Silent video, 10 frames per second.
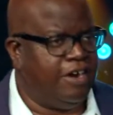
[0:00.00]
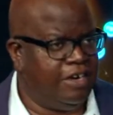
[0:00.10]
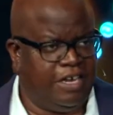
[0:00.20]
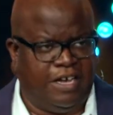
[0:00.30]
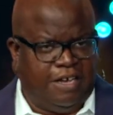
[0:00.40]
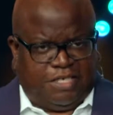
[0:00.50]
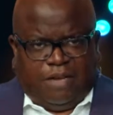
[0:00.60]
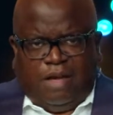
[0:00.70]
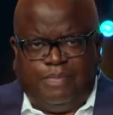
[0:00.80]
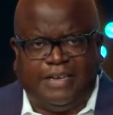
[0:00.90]
us
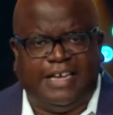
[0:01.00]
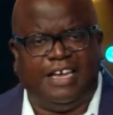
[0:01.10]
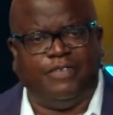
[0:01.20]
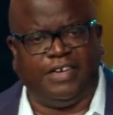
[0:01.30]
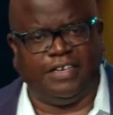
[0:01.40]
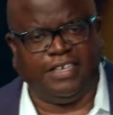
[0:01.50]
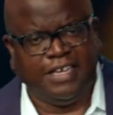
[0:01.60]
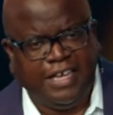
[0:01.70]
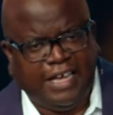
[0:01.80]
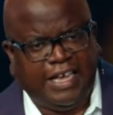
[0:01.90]
up into heaven,
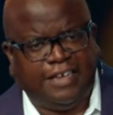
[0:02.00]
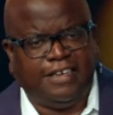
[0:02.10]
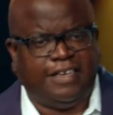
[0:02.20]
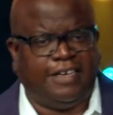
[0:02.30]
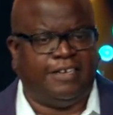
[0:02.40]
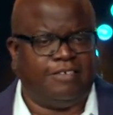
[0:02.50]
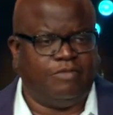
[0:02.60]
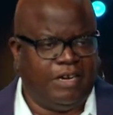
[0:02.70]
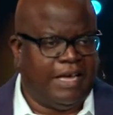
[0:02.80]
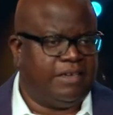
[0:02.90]
and
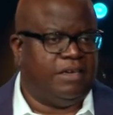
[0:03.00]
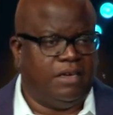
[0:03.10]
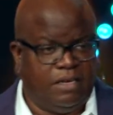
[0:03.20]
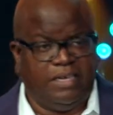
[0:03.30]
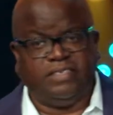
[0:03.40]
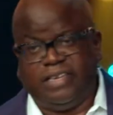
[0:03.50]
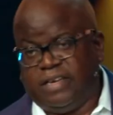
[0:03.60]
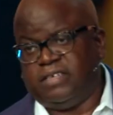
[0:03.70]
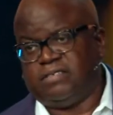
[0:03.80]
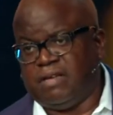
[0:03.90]
we're like, no,
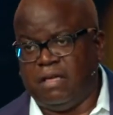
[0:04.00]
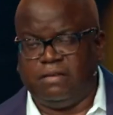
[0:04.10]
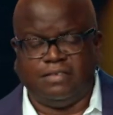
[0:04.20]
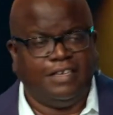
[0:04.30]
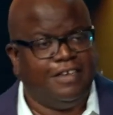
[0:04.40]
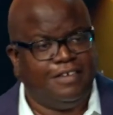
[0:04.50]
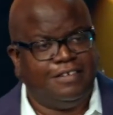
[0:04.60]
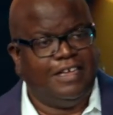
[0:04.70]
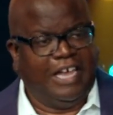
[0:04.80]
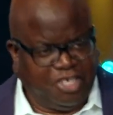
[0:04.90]
yes.
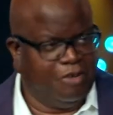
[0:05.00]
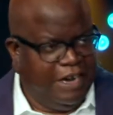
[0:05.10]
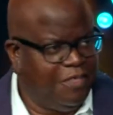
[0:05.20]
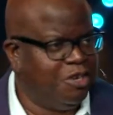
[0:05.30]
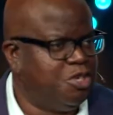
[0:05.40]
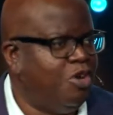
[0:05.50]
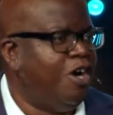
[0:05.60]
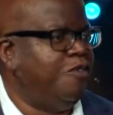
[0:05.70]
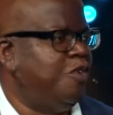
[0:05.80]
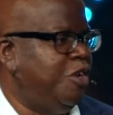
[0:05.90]
Is there anything too
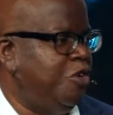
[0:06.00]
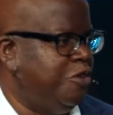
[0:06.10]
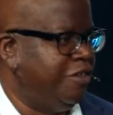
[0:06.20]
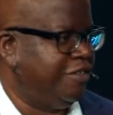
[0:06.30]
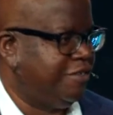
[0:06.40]
hard for the Lord?